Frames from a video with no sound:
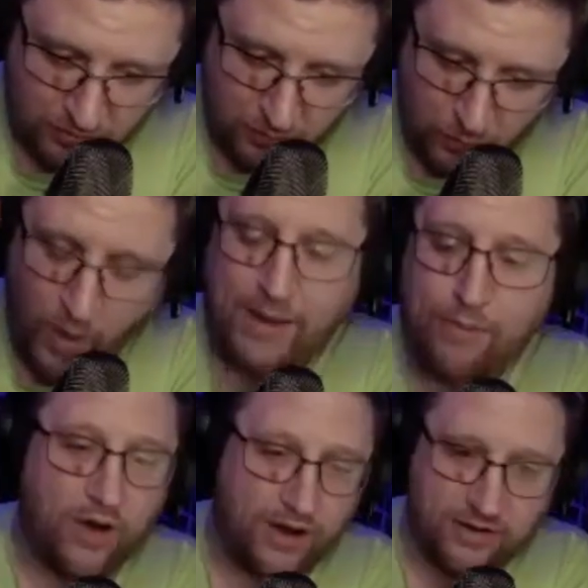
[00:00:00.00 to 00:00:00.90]
way
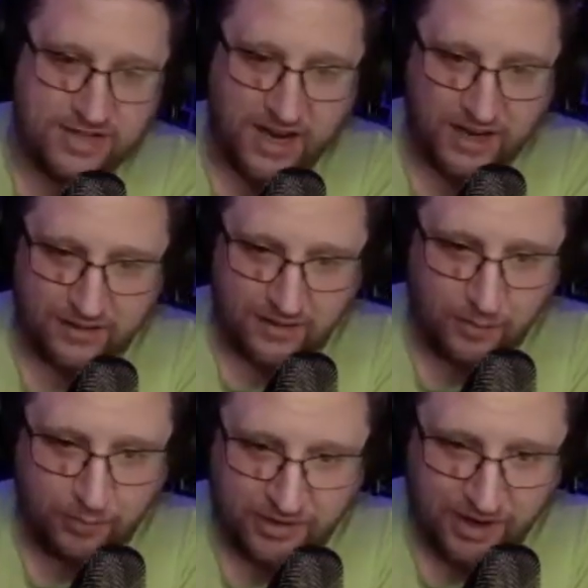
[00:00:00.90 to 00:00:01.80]
more entertaining than
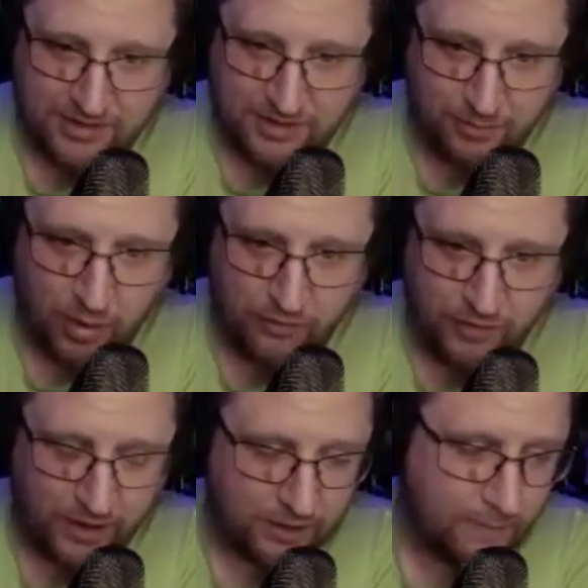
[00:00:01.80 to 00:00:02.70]
the Tyson and Paul fight.